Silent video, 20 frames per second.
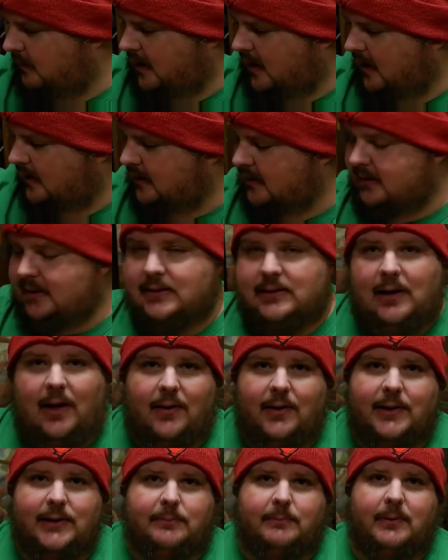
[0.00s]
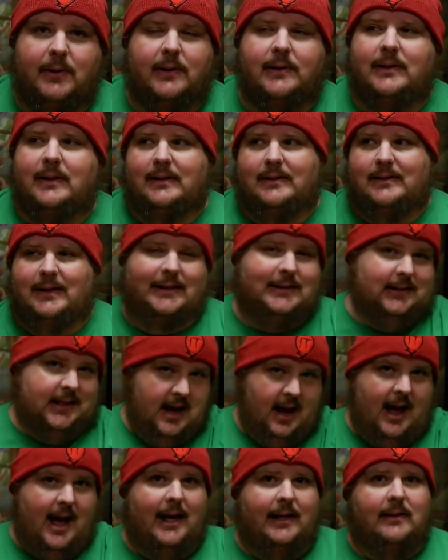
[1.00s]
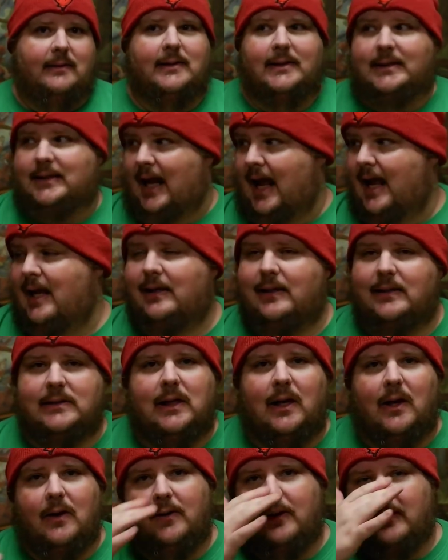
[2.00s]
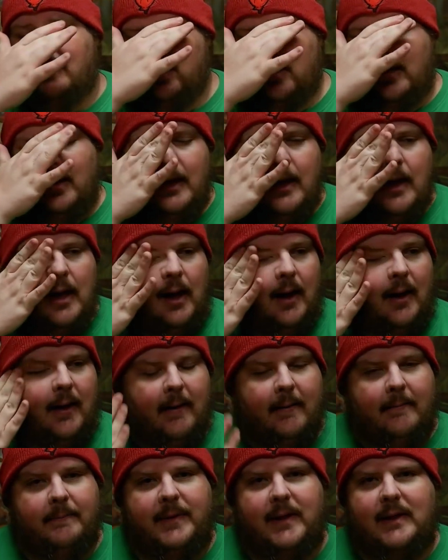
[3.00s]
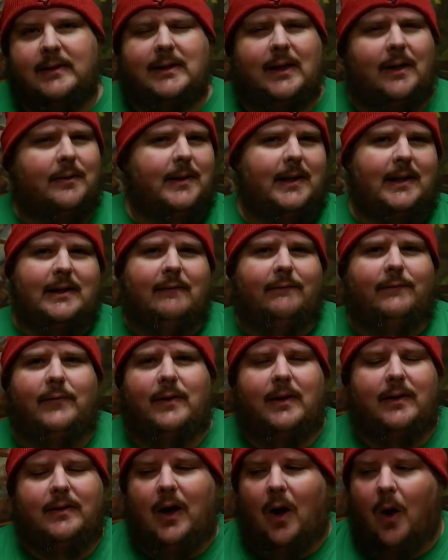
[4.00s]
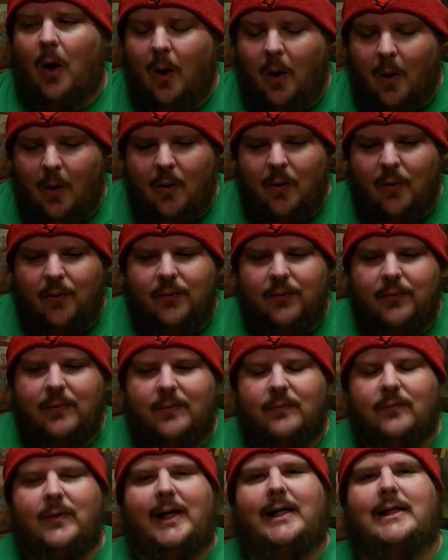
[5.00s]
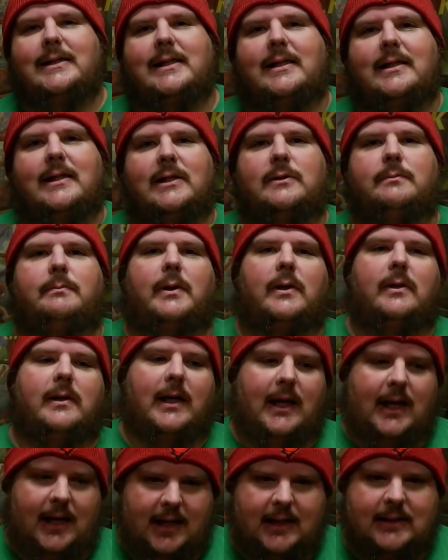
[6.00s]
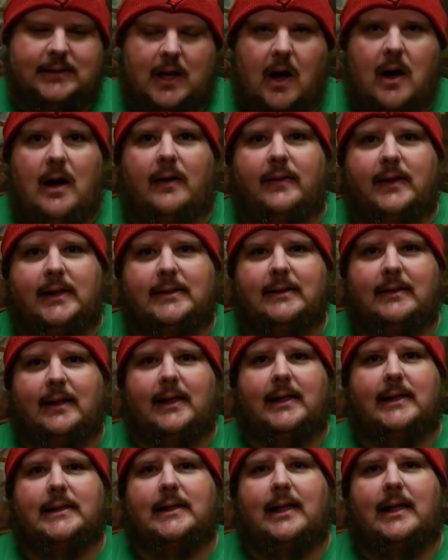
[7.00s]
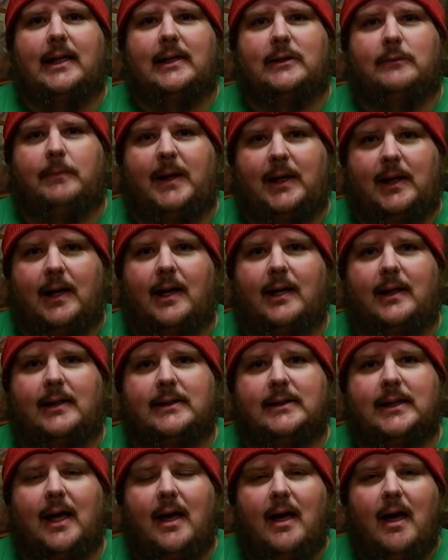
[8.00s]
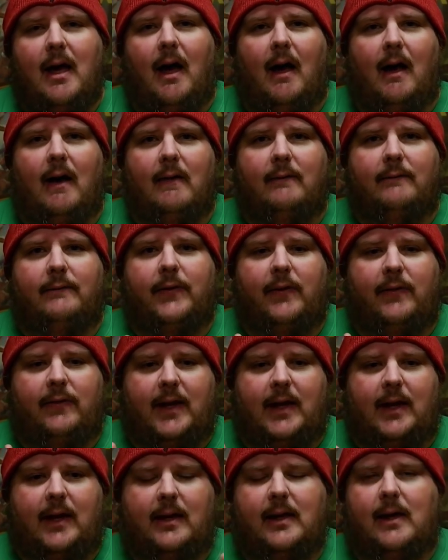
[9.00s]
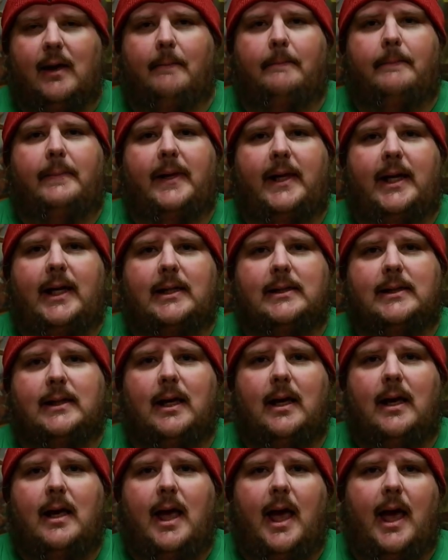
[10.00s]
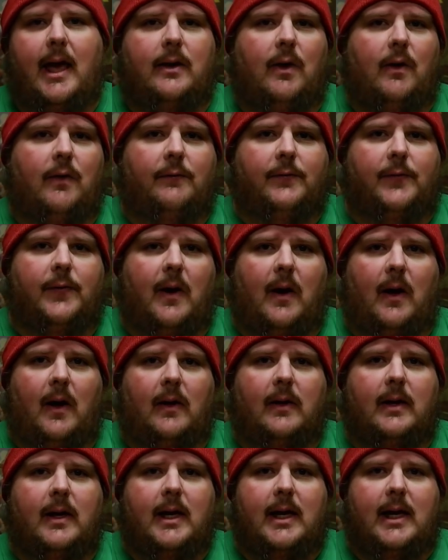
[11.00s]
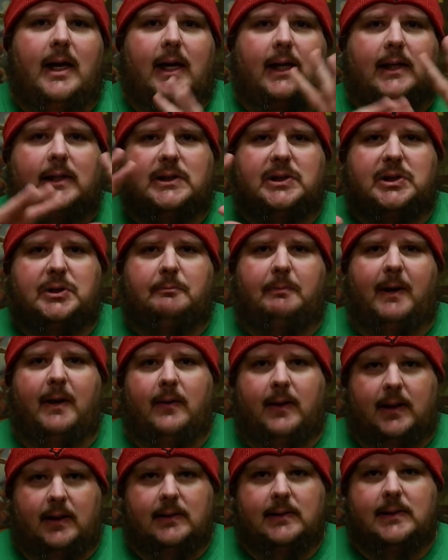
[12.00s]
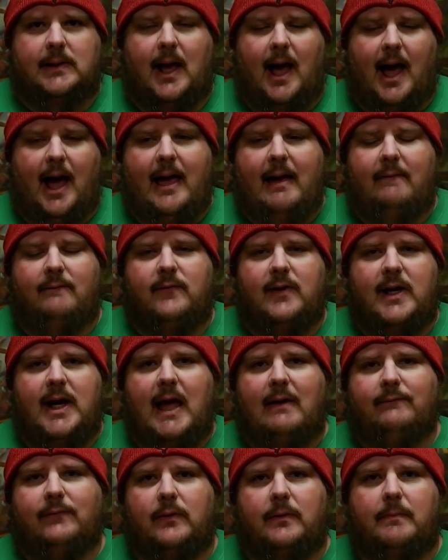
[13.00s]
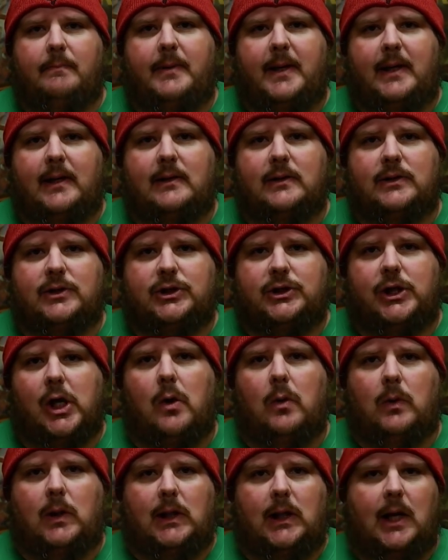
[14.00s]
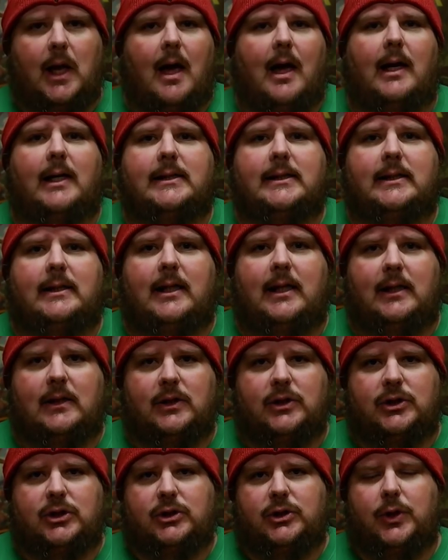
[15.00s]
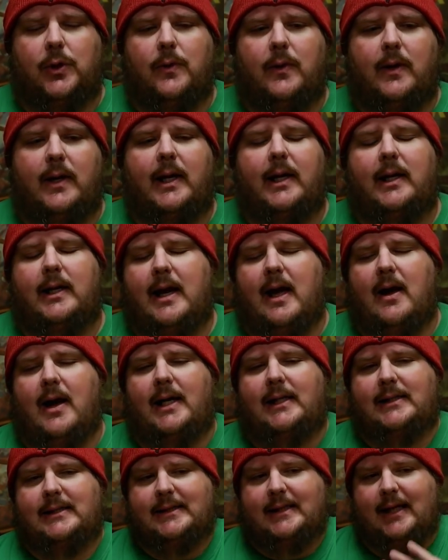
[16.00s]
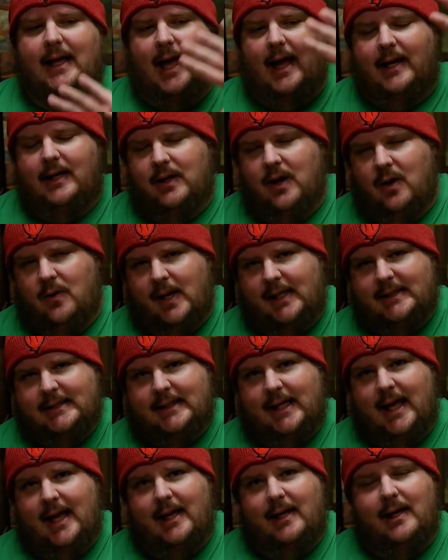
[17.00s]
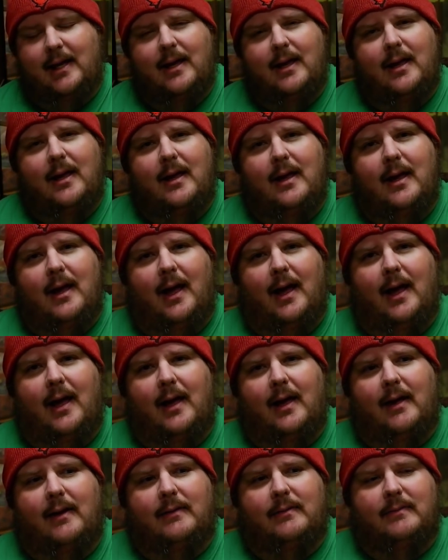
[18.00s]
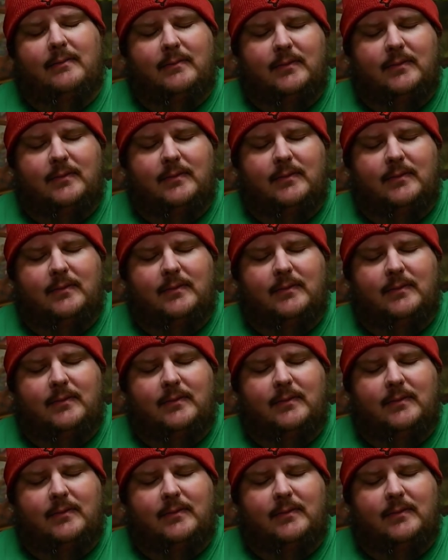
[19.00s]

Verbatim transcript: because it's his longest book, it's not. The Stand is longer. Um, so many different. The whole reason this book is on this list is because of the complete and overall experience. I have never been so lost in a story. Now, I, I know I said uh,